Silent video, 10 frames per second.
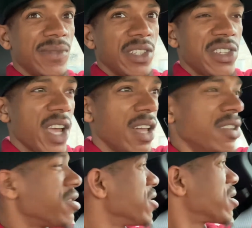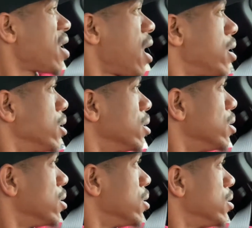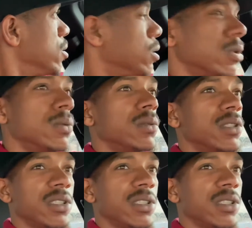the Challenger's kind of, you know,